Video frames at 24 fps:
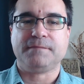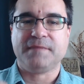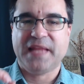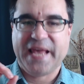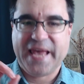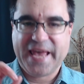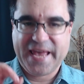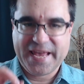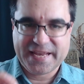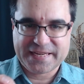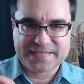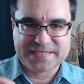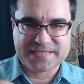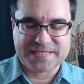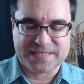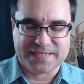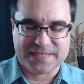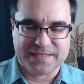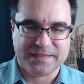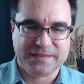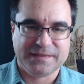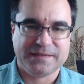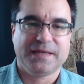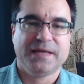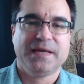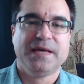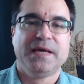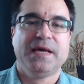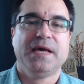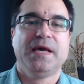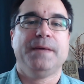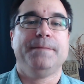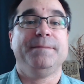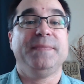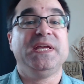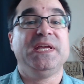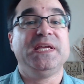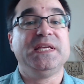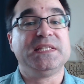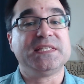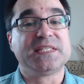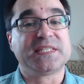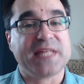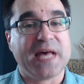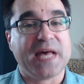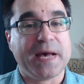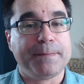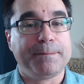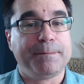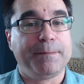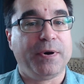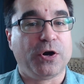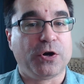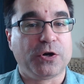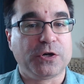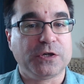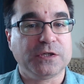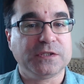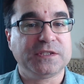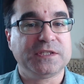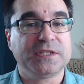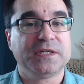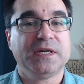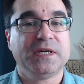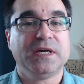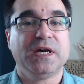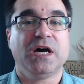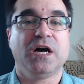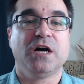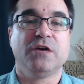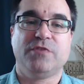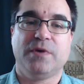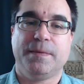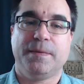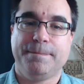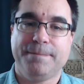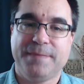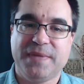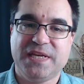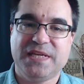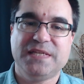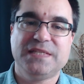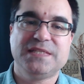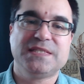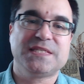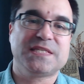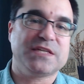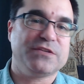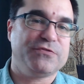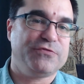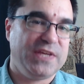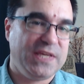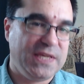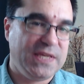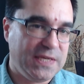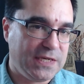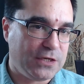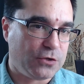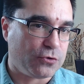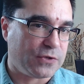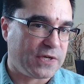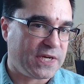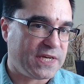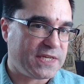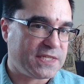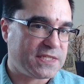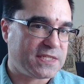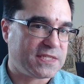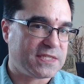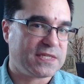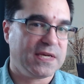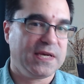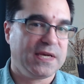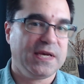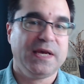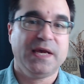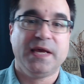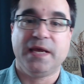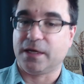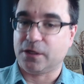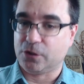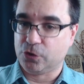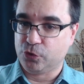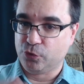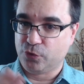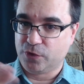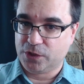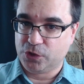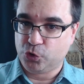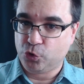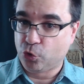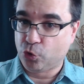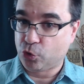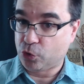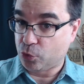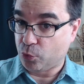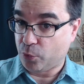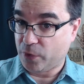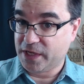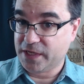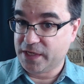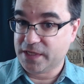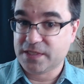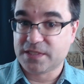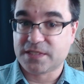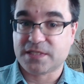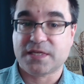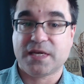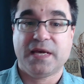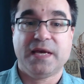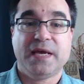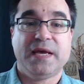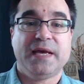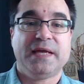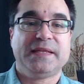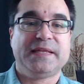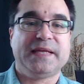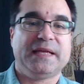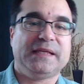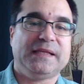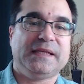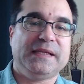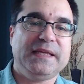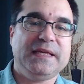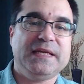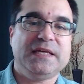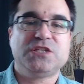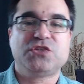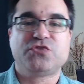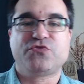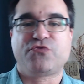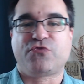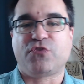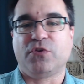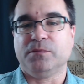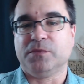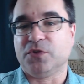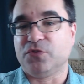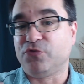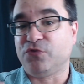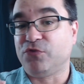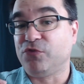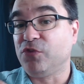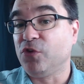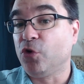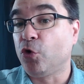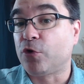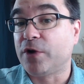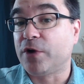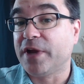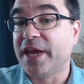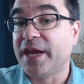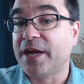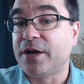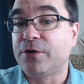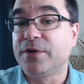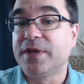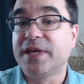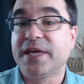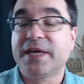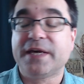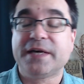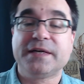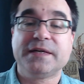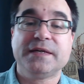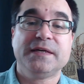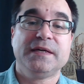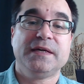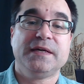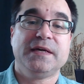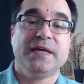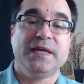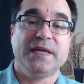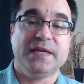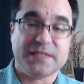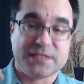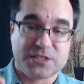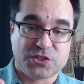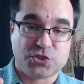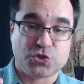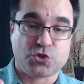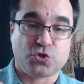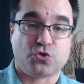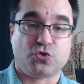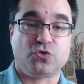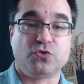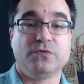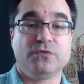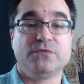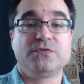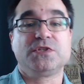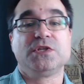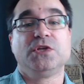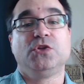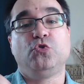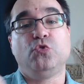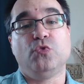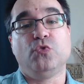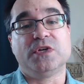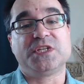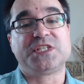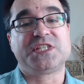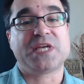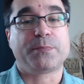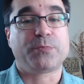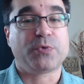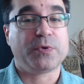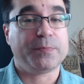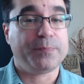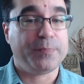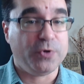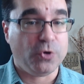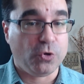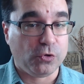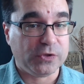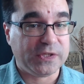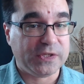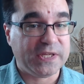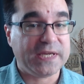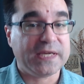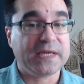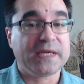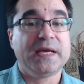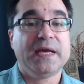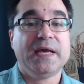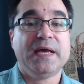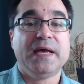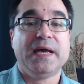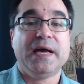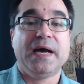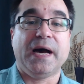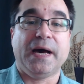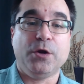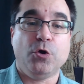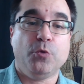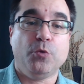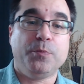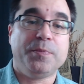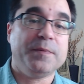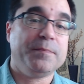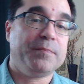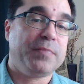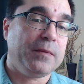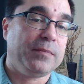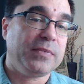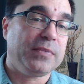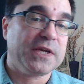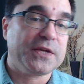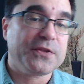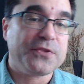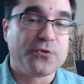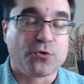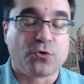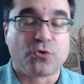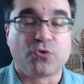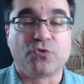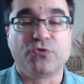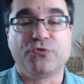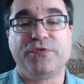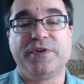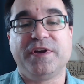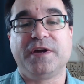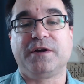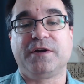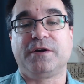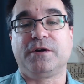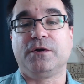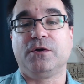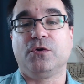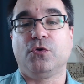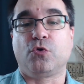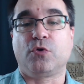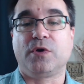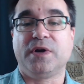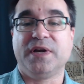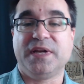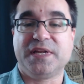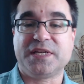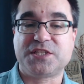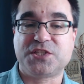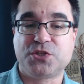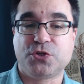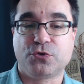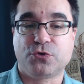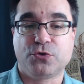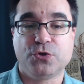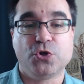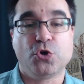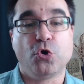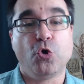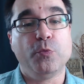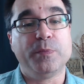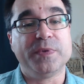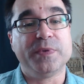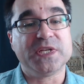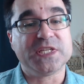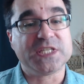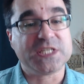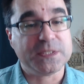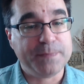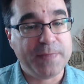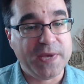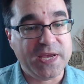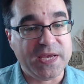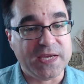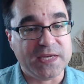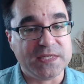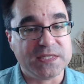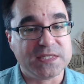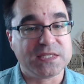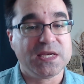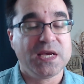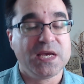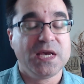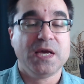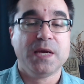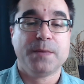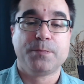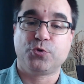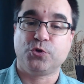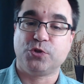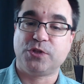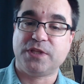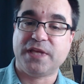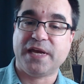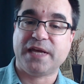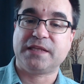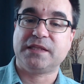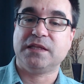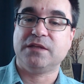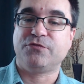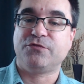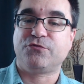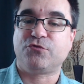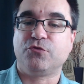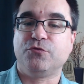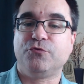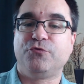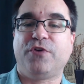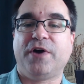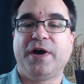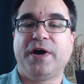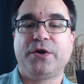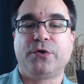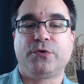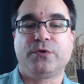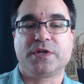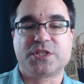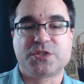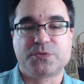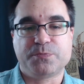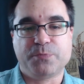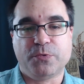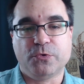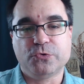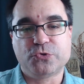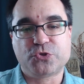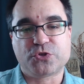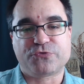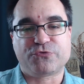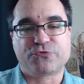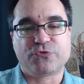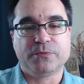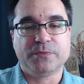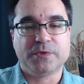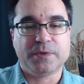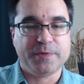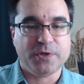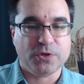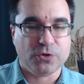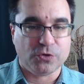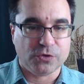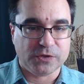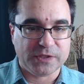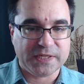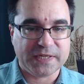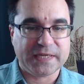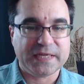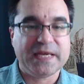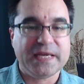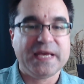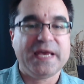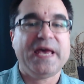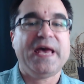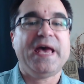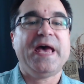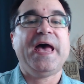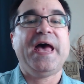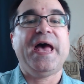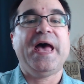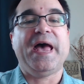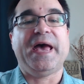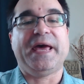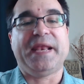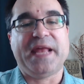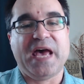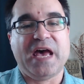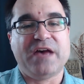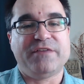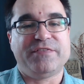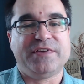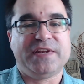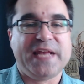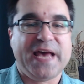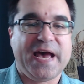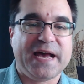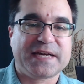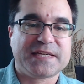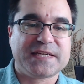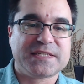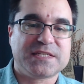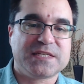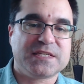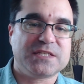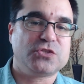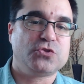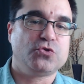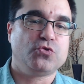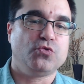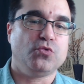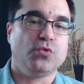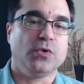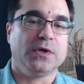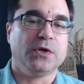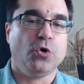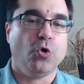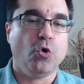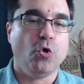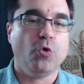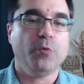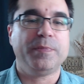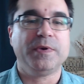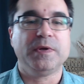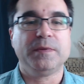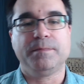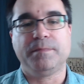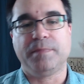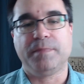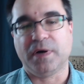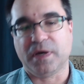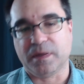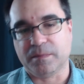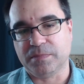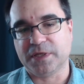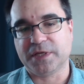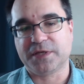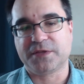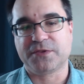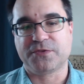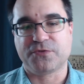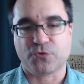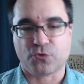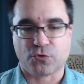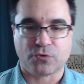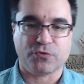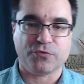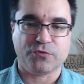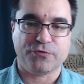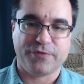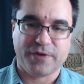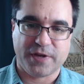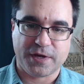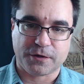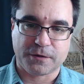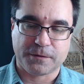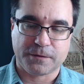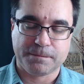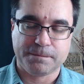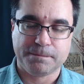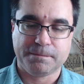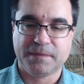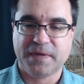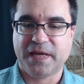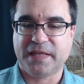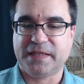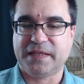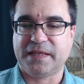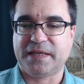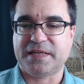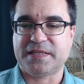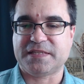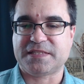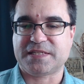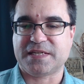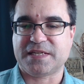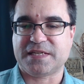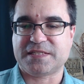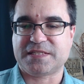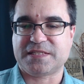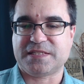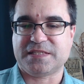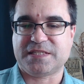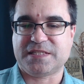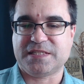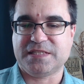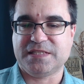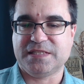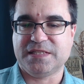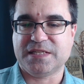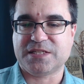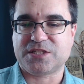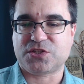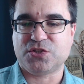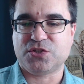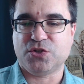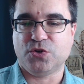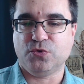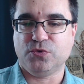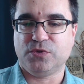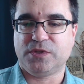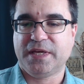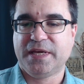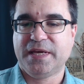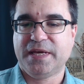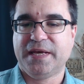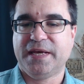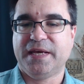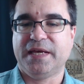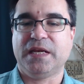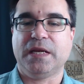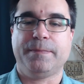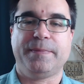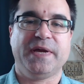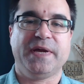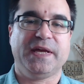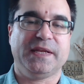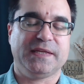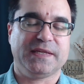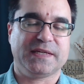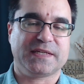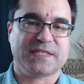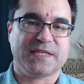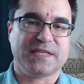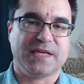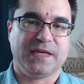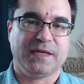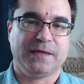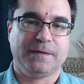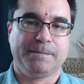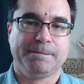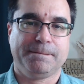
Exit means that part of a means of egress, including doorways, that leads from the floor area it serves to a separate building, an open public thoroughfare, or an exterior open space protected from fire exposure from the building and having access to an open public thoroughfare. And then it says to see this note in Appendix A.